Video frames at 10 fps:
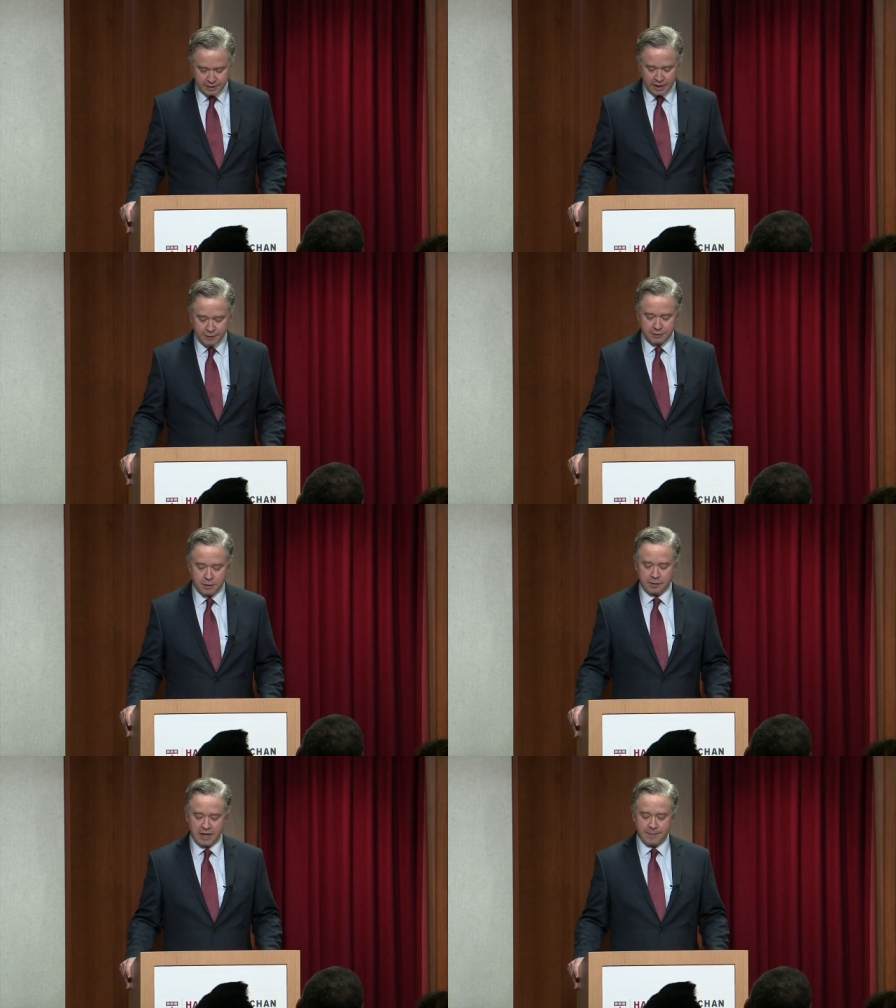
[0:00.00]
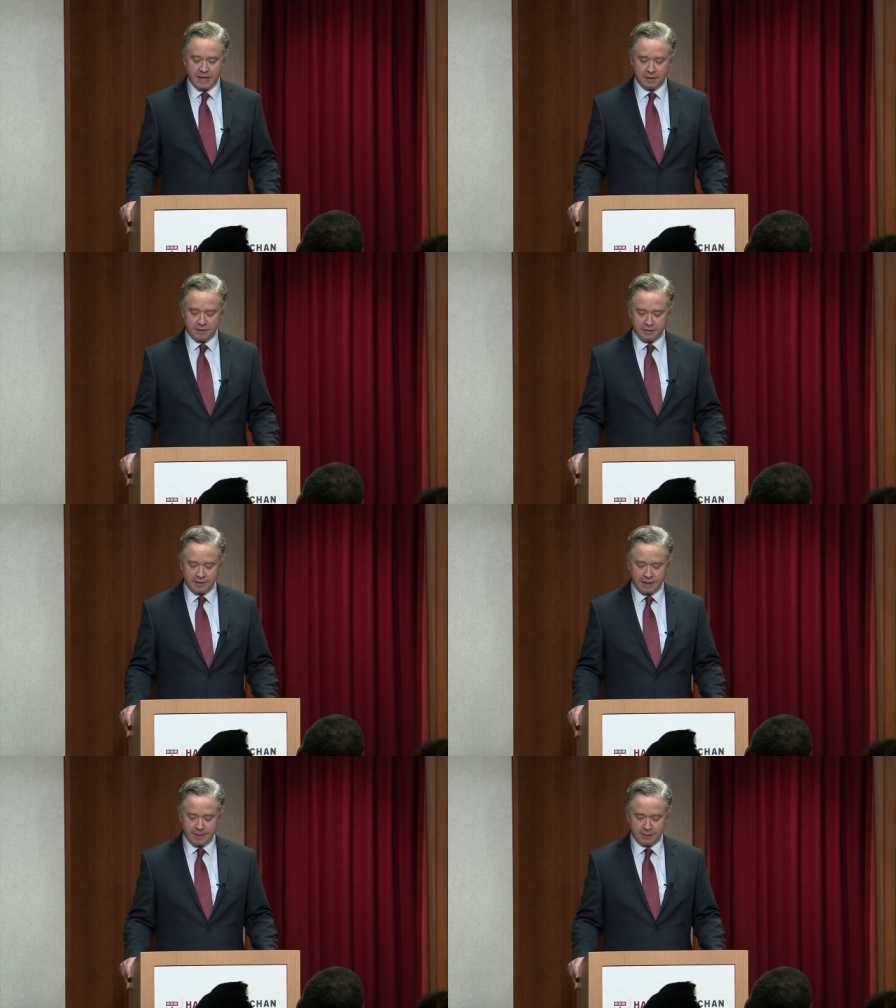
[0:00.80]
Harvard's own Graham Allison
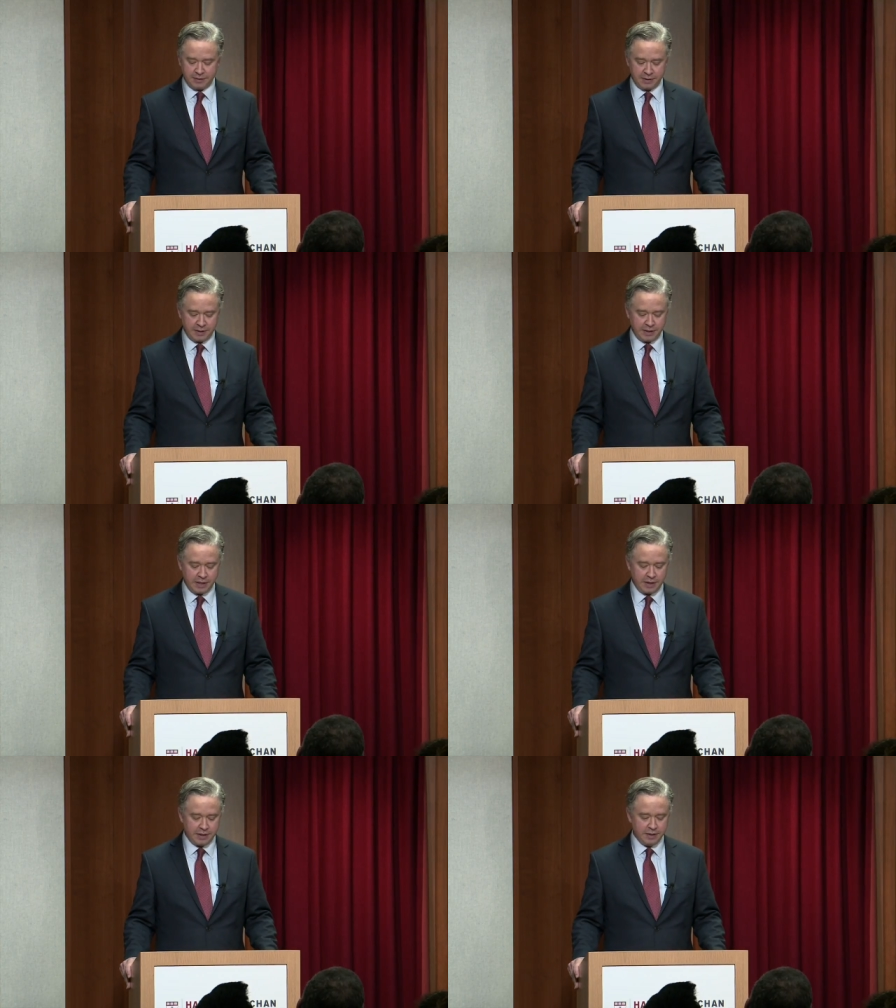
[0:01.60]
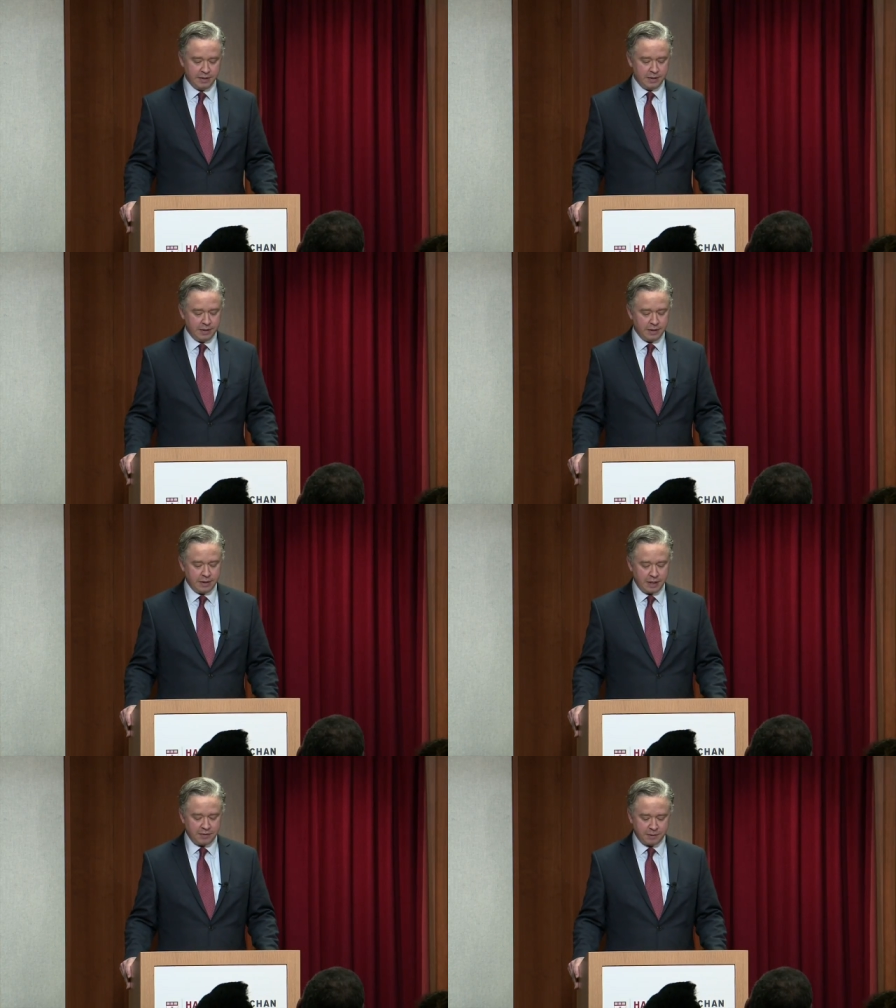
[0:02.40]
said about Secretary Carter,
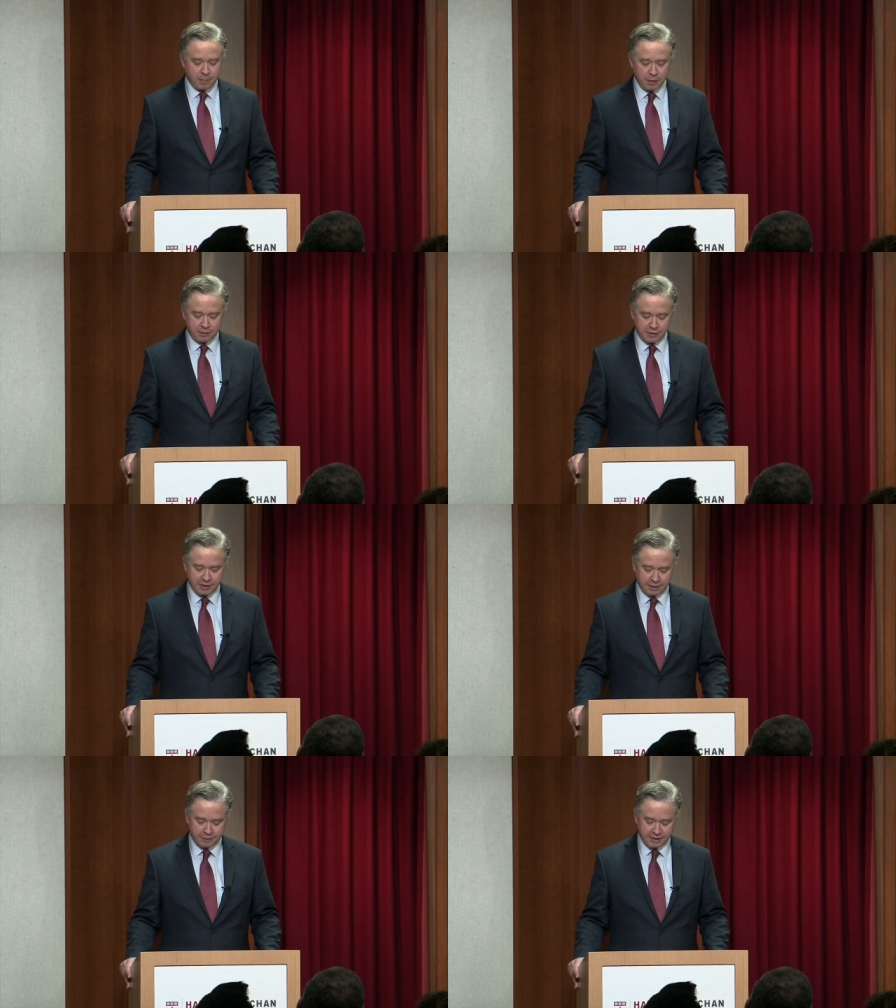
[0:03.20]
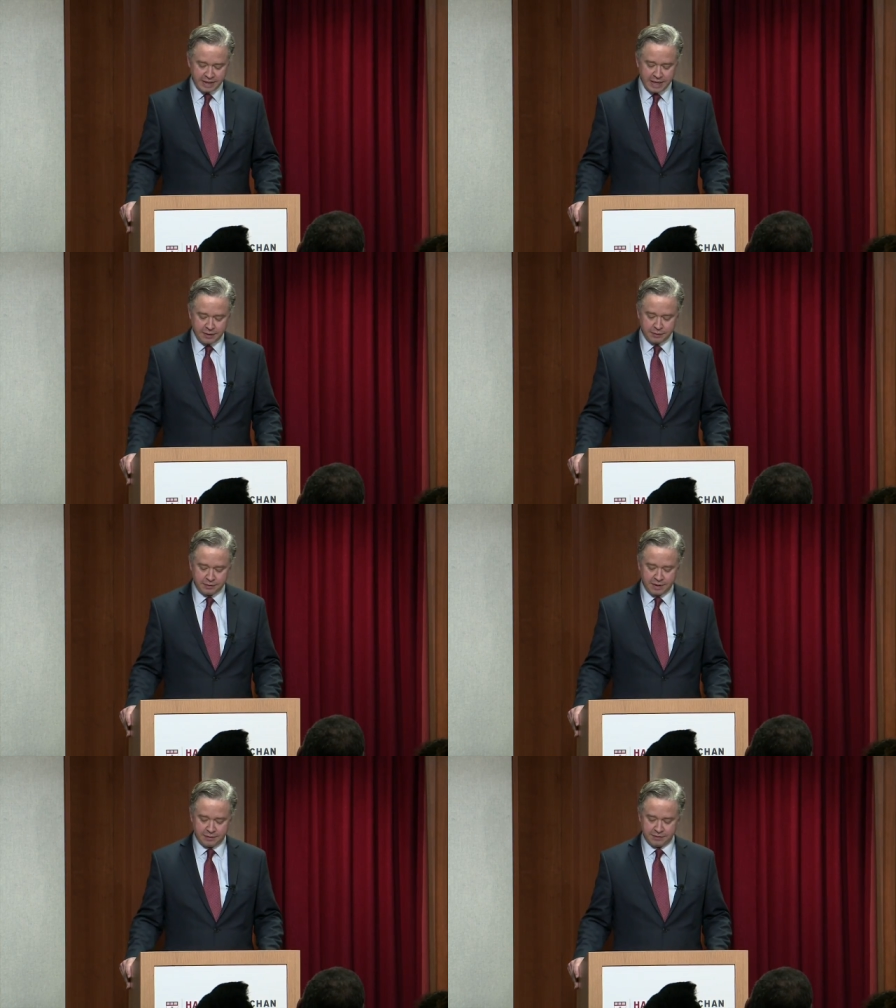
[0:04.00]
he's the poster child for the guy who
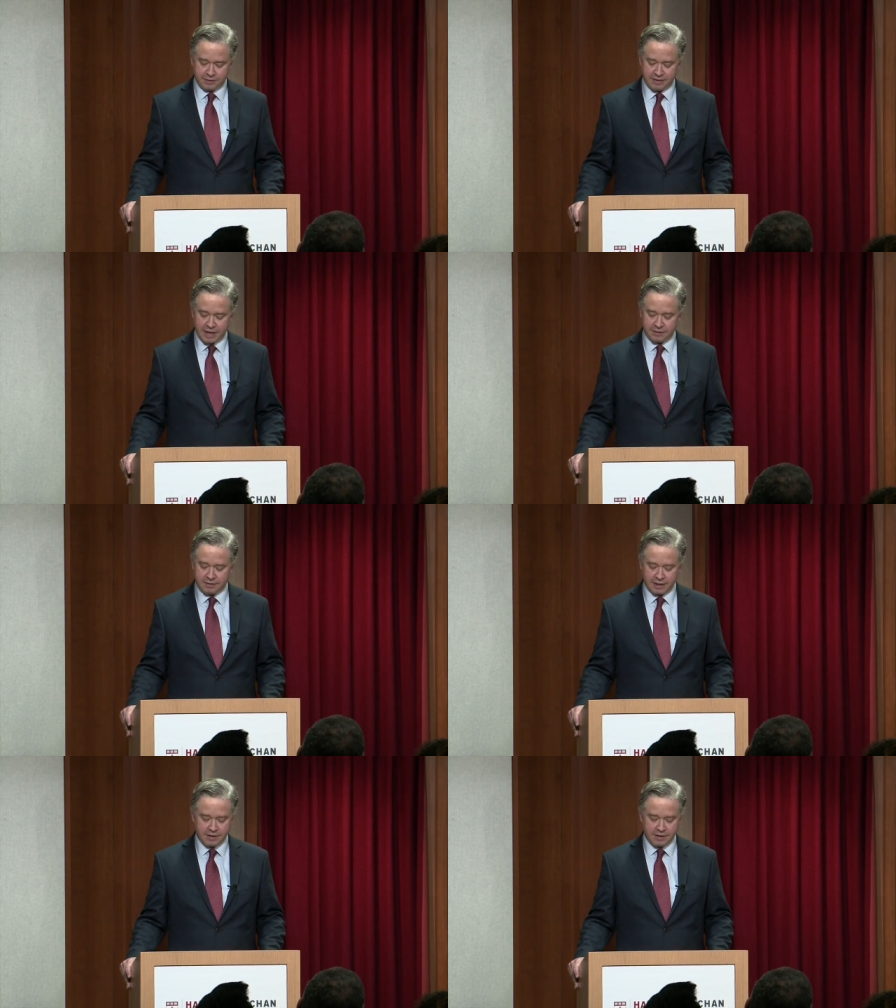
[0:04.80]
discovers that science and